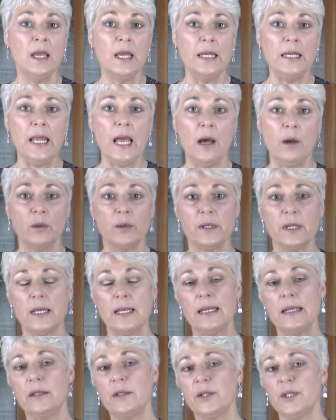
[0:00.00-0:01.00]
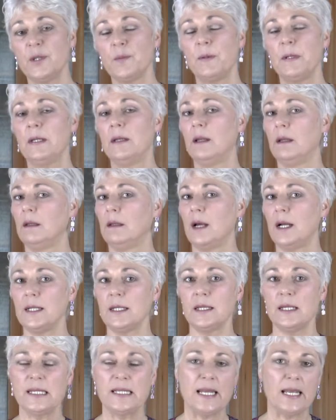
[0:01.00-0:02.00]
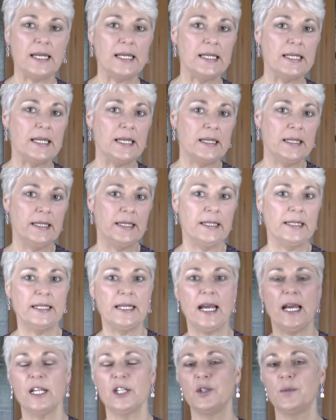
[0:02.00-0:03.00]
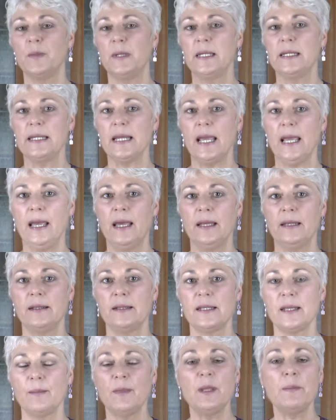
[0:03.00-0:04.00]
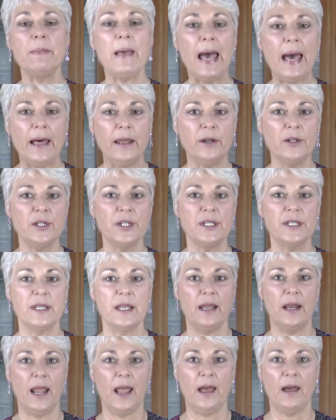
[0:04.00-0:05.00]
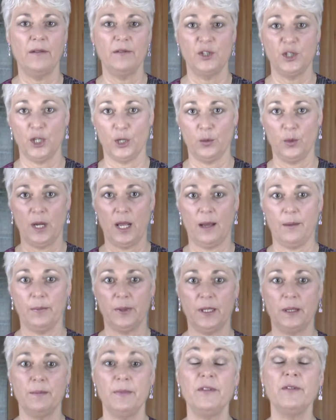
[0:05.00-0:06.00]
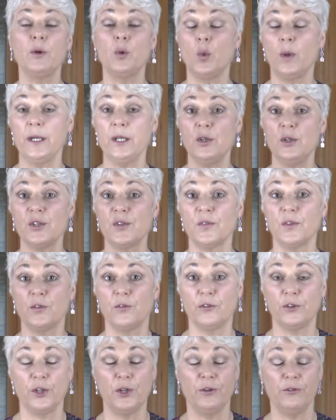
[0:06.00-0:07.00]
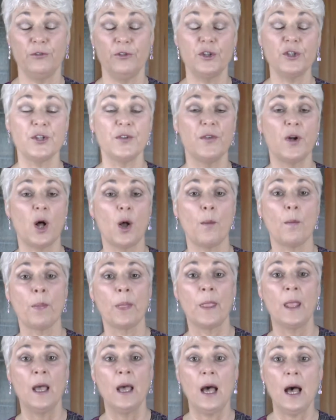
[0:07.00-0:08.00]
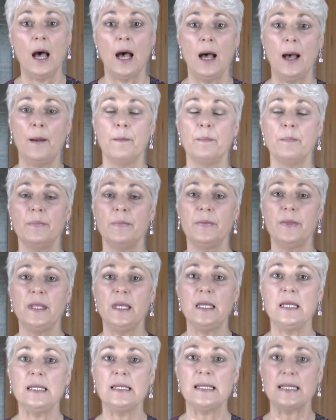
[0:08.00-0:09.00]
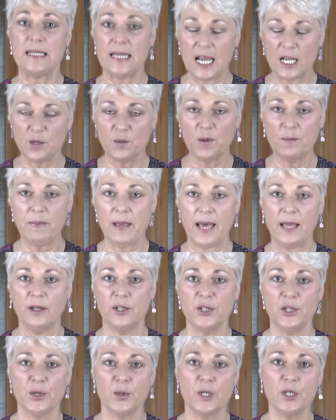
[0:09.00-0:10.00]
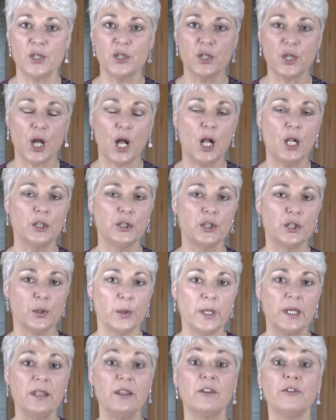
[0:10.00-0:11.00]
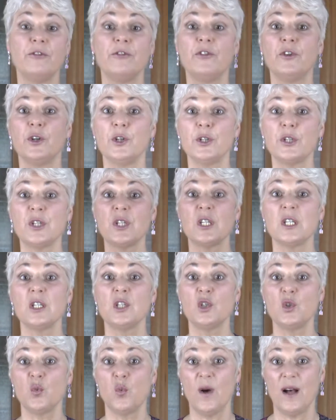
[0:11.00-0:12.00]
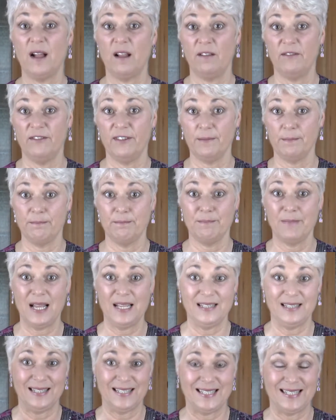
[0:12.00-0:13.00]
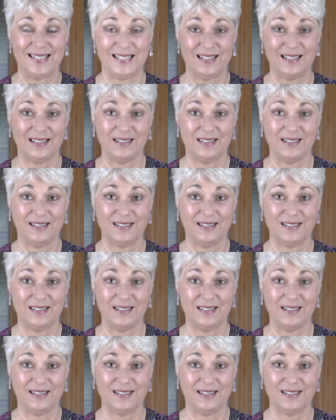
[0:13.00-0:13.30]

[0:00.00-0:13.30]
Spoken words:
Now, there's been lots of studies done in attachment, and some of the patterns that have shown up can be quite useful for you. First of all, these attachment patterns are installed during the first 12 months.